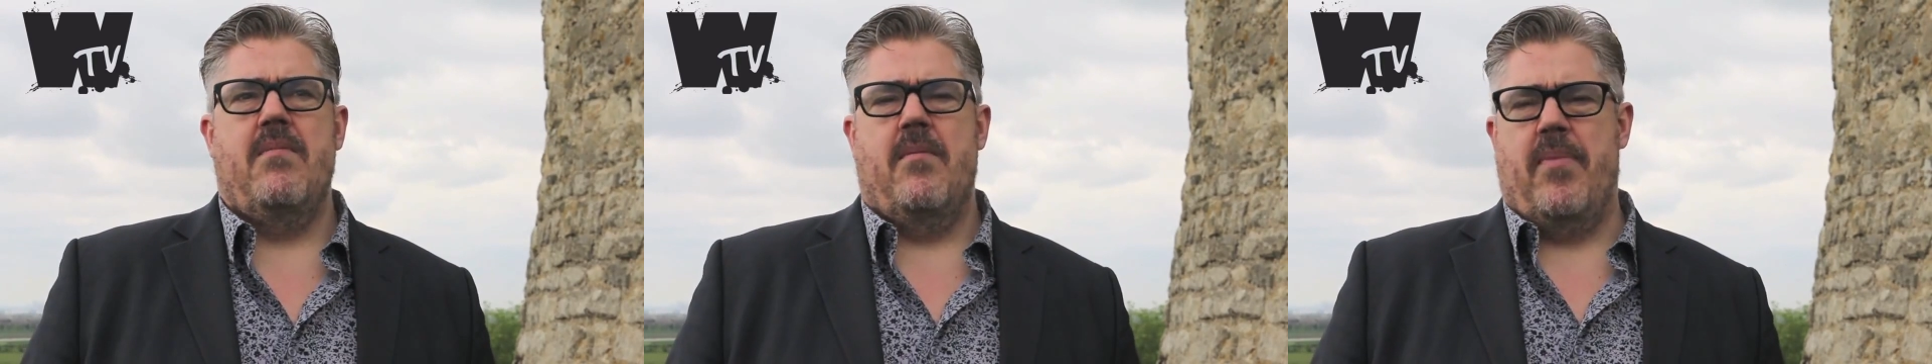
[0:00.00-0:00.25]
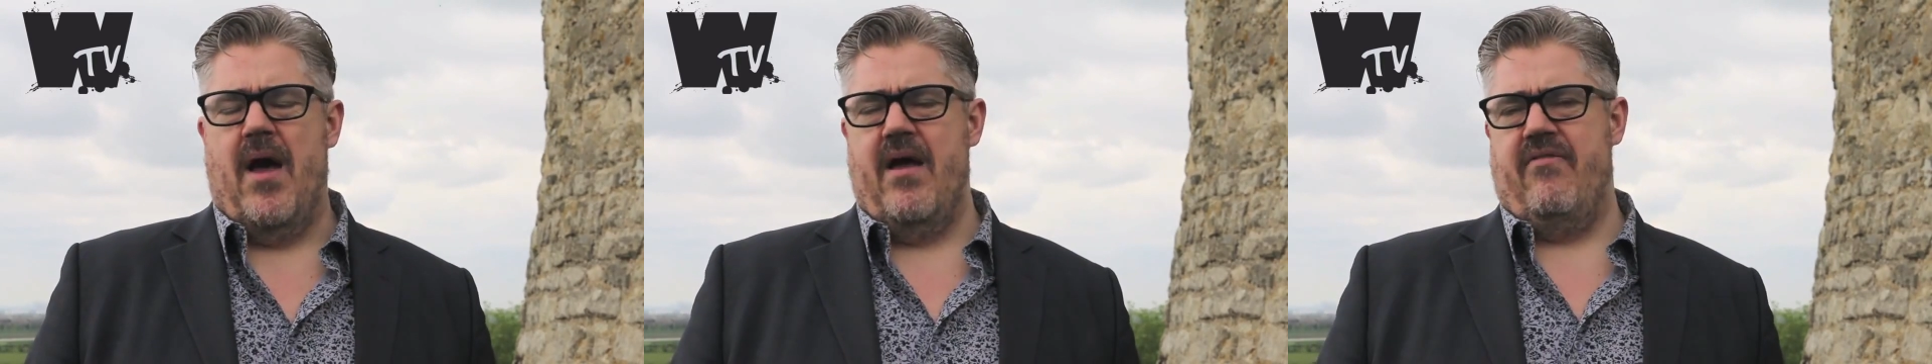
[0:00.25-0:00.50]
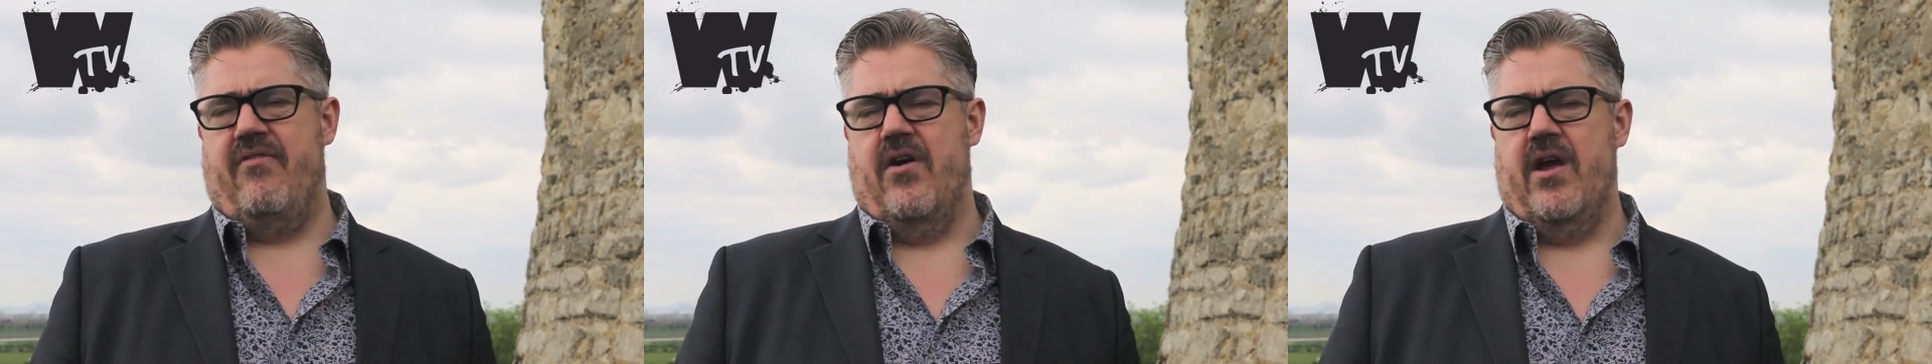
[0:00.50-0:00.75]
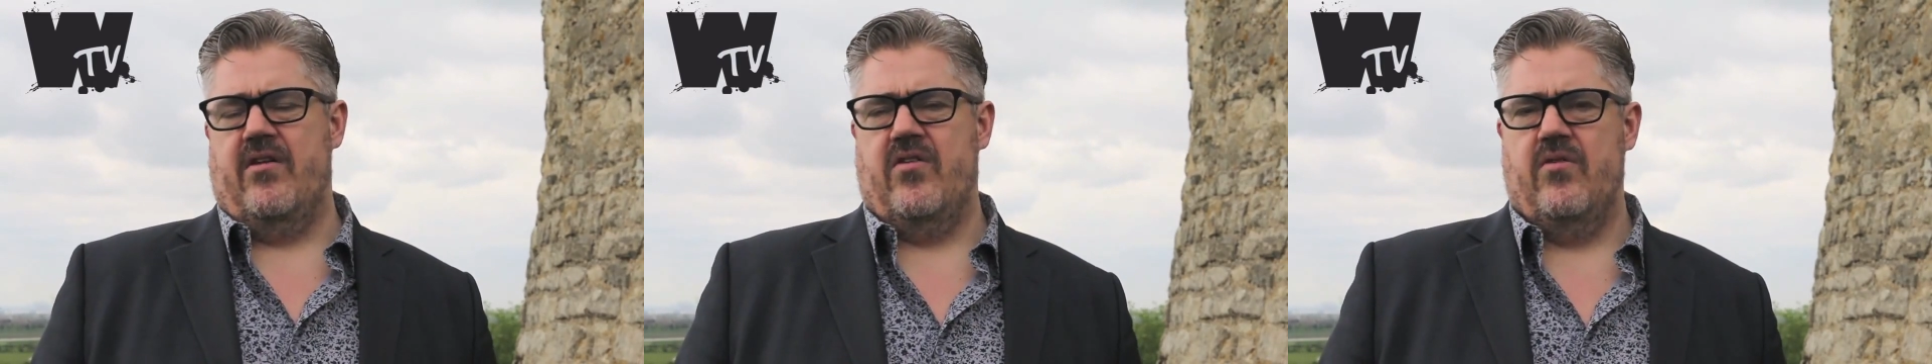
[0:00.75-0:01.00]
a pie
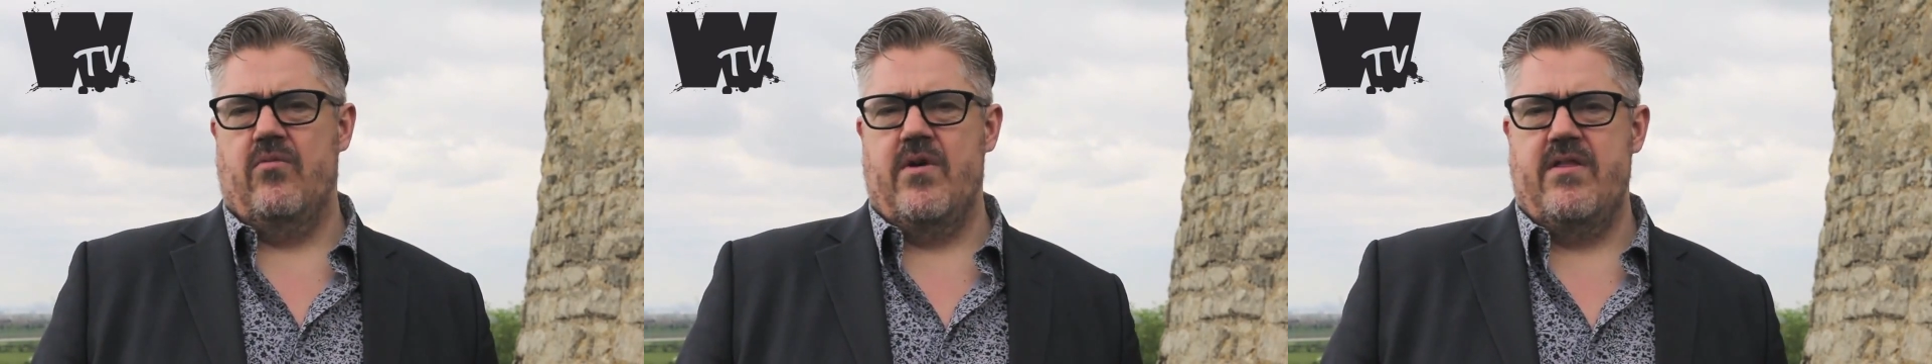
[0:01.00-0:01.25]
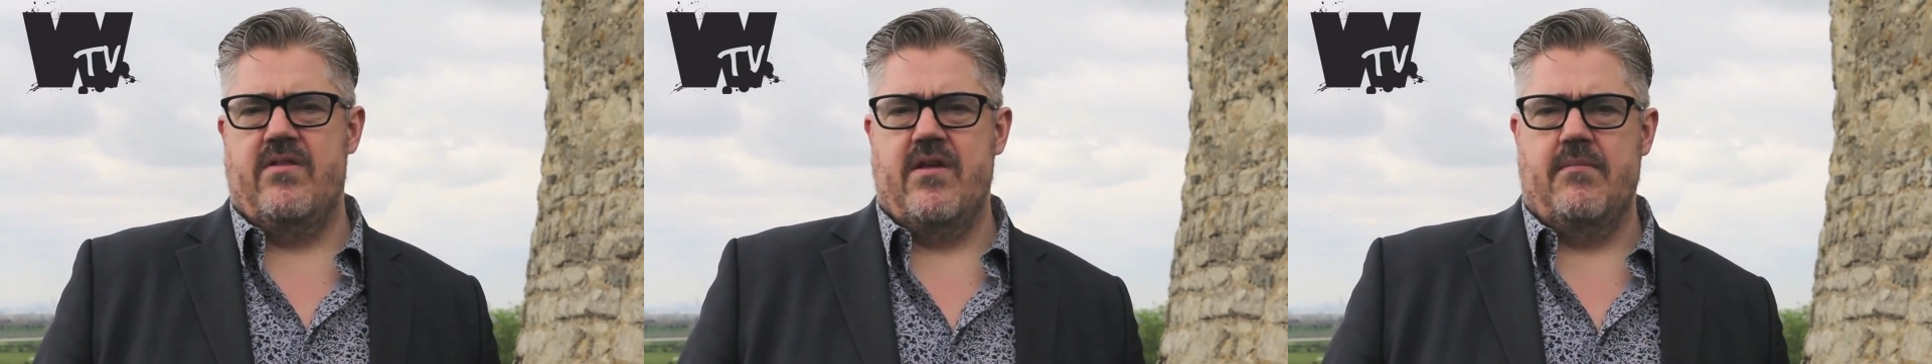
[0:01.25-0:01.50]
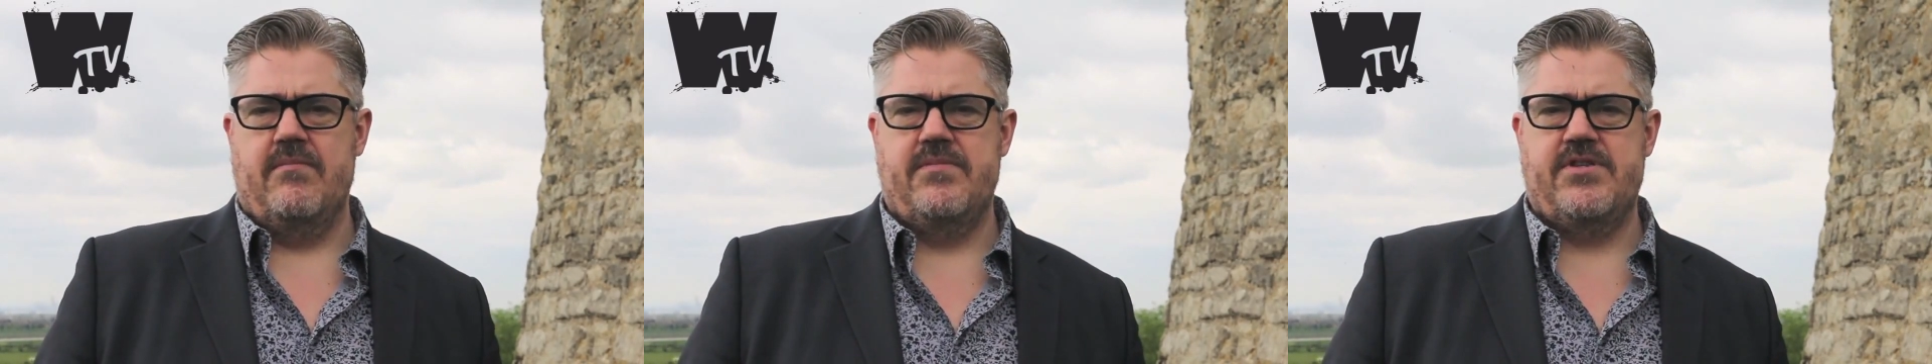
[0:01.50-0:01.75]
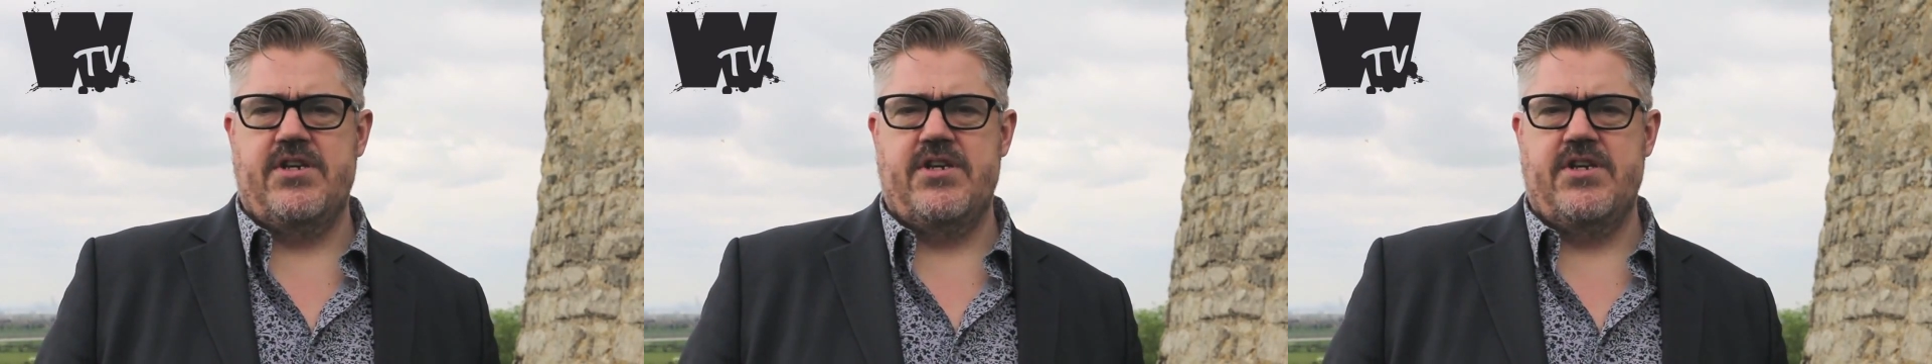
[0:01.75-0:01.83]
fight with um,